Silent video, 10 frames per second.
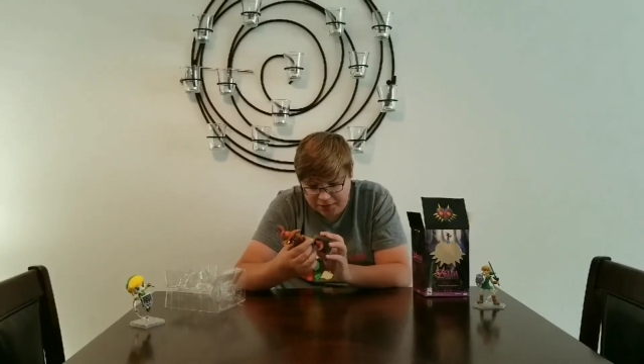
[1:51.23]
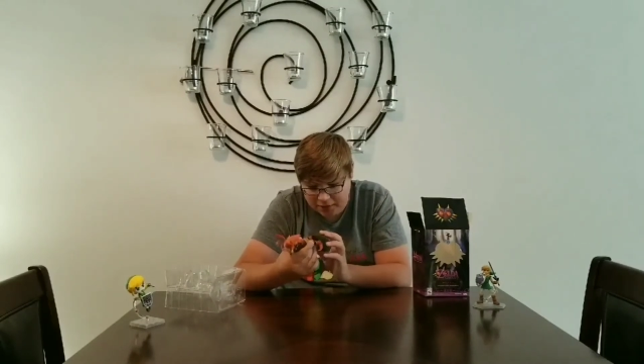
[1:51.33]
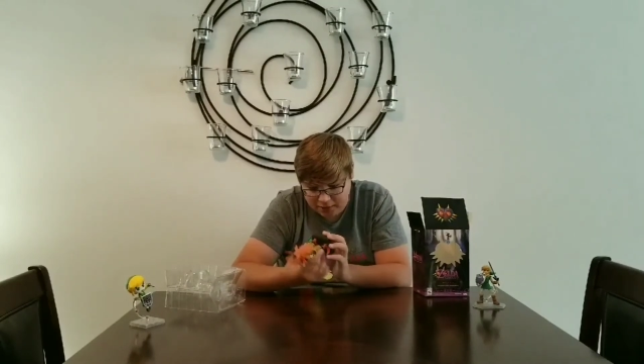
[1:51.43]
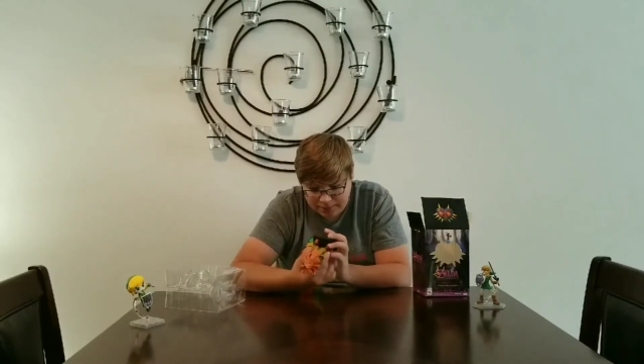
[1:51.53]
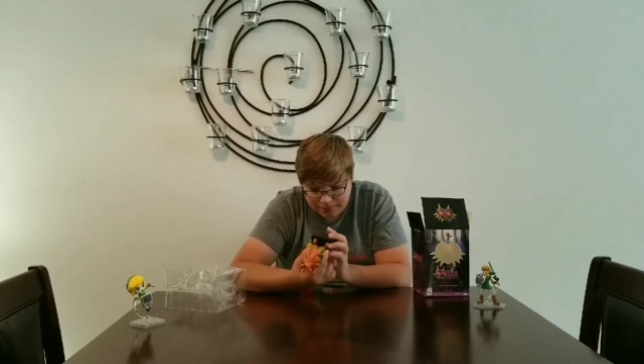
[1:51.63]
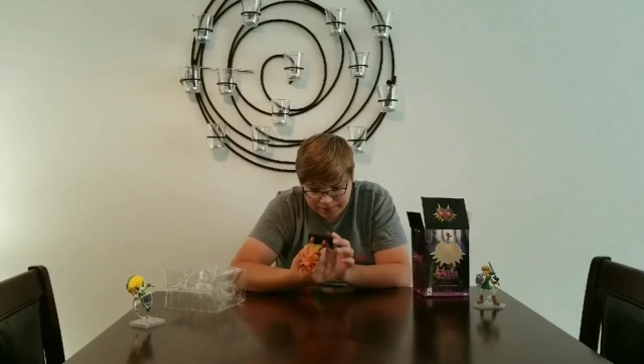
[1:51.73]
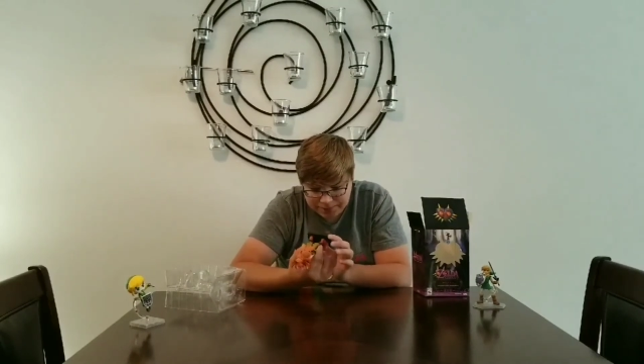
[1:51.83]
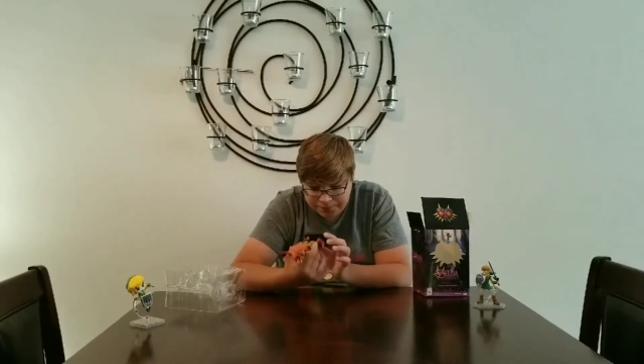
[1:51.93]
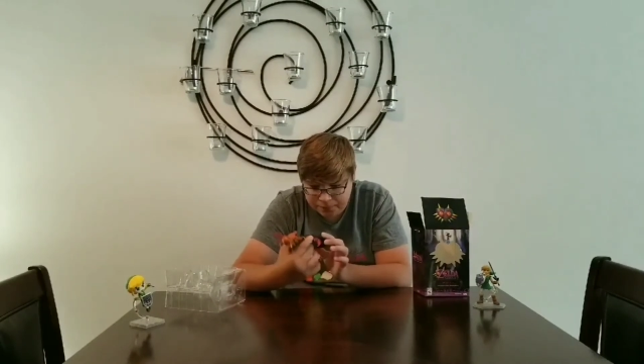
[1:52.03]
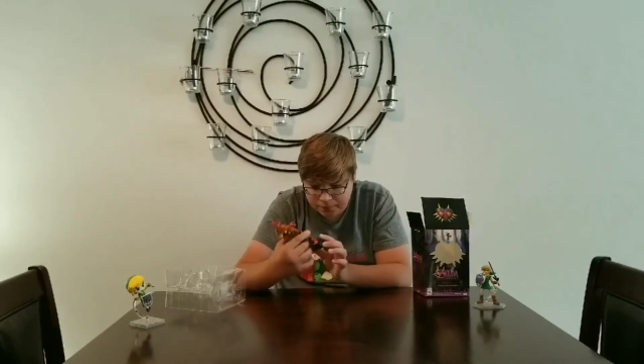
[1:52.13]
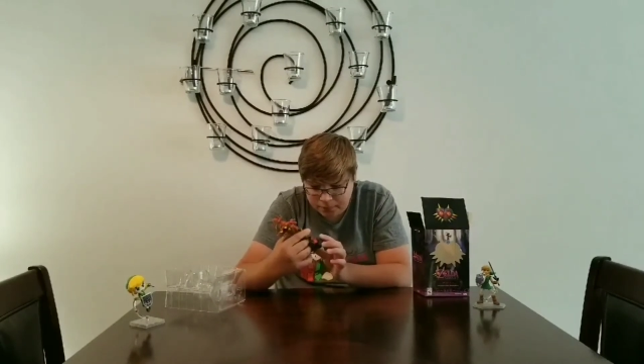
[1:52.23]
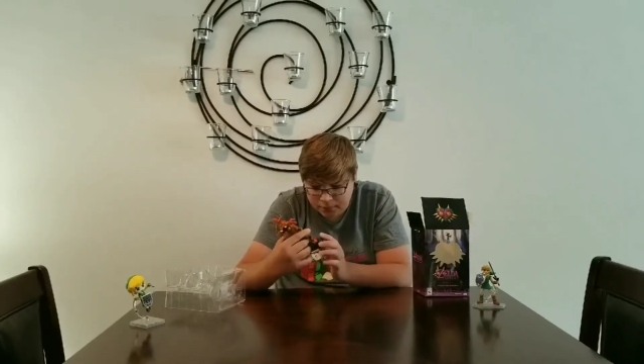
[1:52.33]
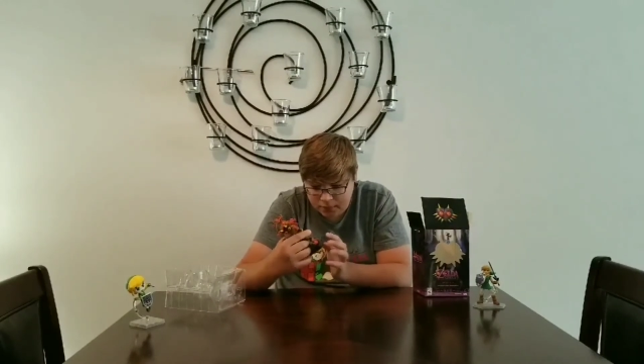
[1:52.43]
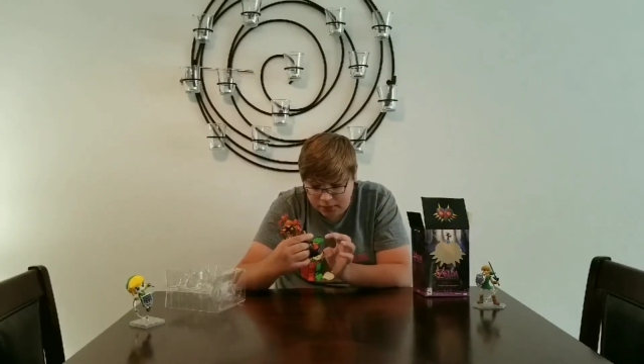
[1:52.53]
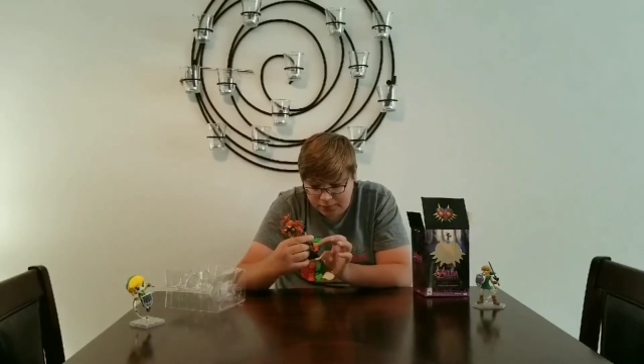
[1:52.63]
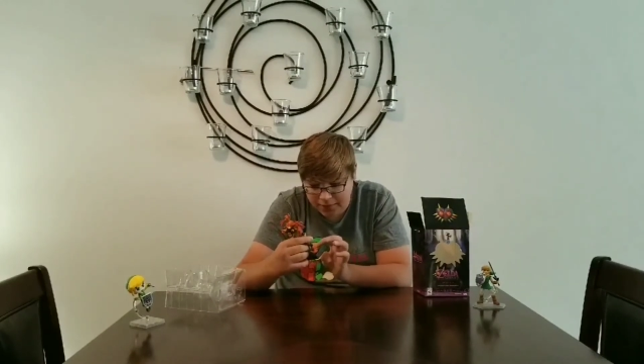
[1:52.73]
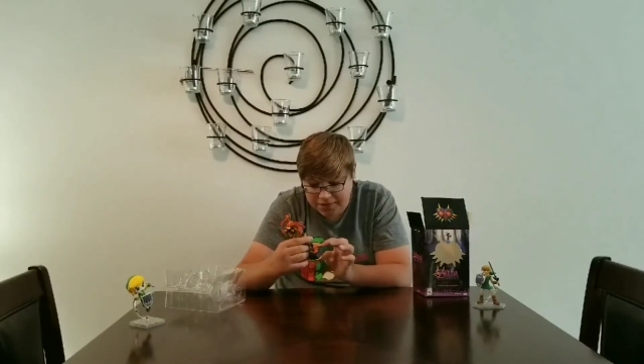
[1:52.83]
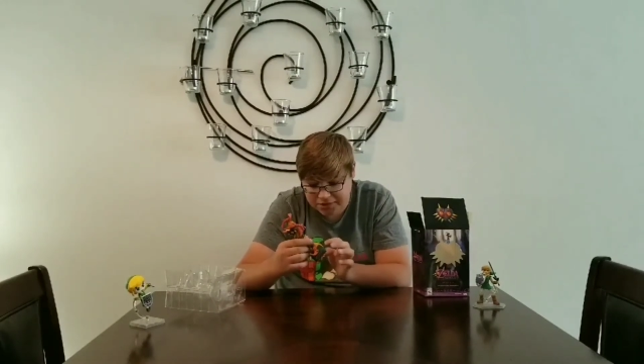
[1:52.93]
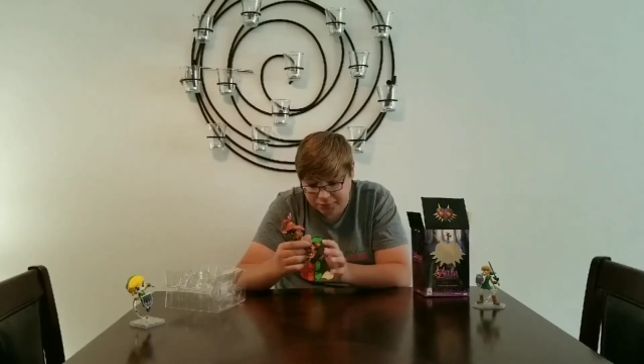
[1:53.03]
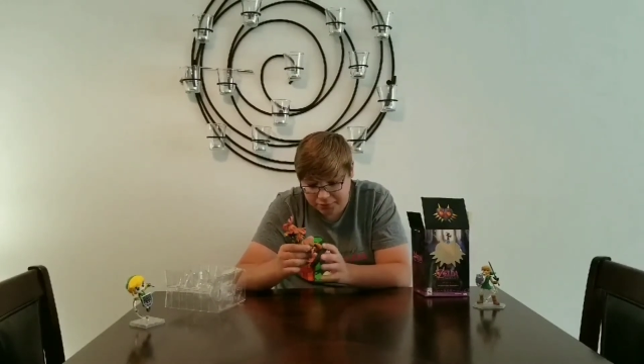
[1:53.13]
Um, the
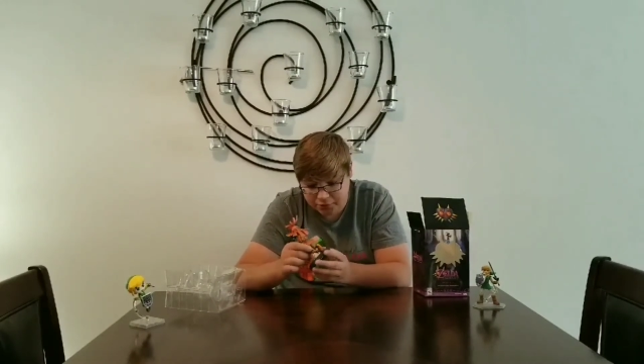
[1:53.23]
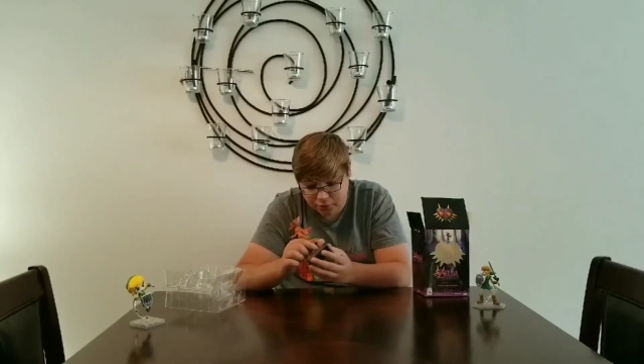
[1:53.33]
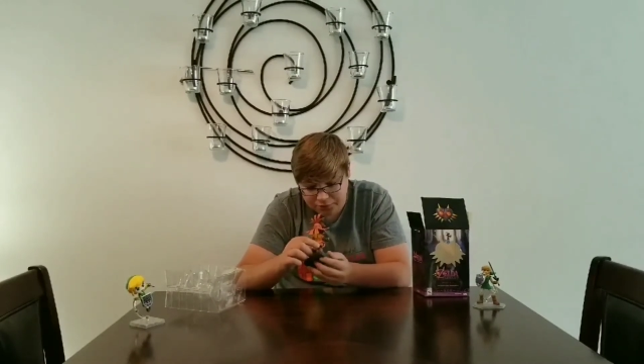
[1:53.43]
base is really cool